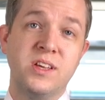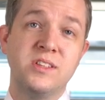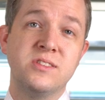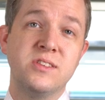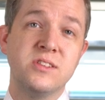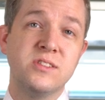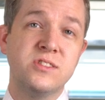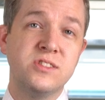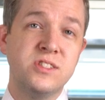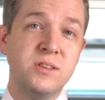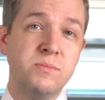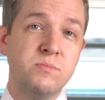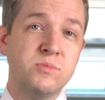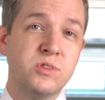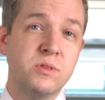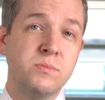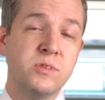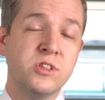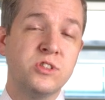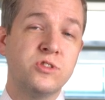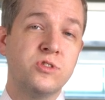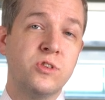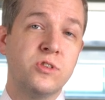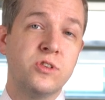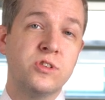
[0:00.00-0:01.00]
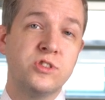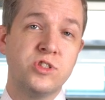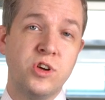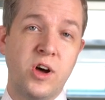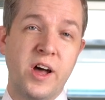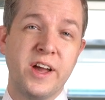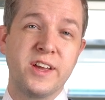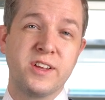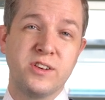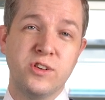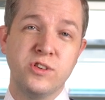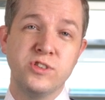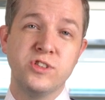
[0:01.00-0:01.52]
It's a symptom, it's not a
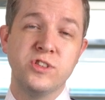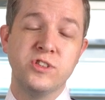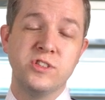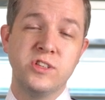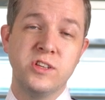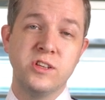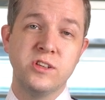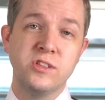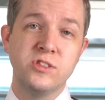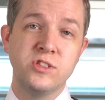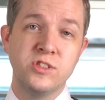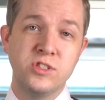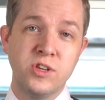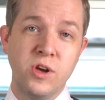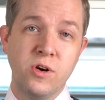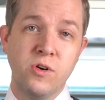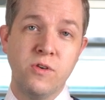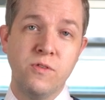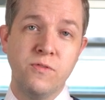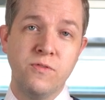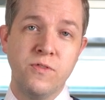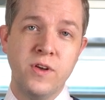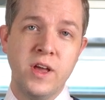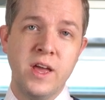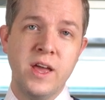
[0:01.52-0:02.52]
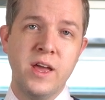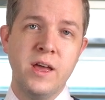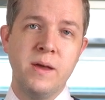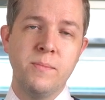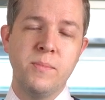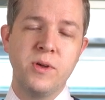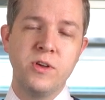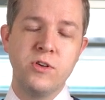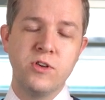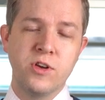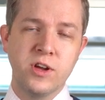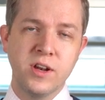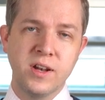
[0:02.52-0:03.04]
diagnosis in itself,
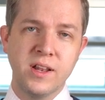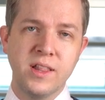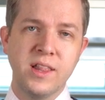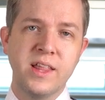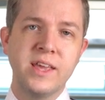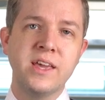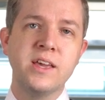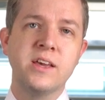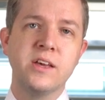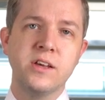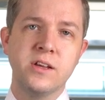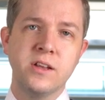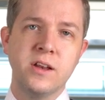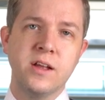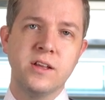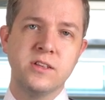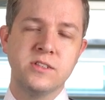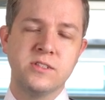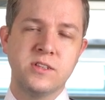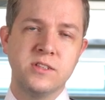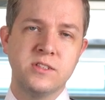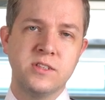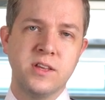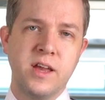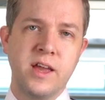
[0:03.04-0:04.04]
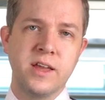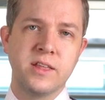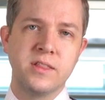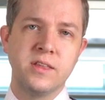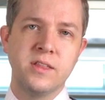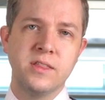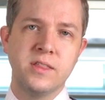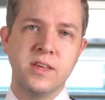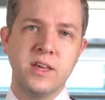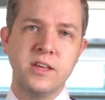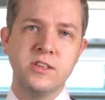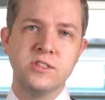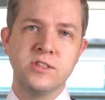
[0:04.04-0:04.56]
but you can link it as to saying
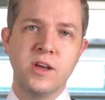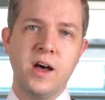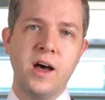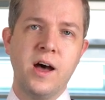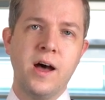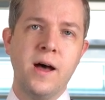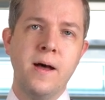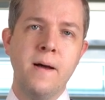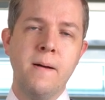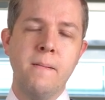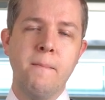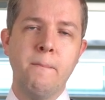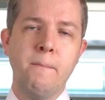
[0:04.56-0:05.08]
that these are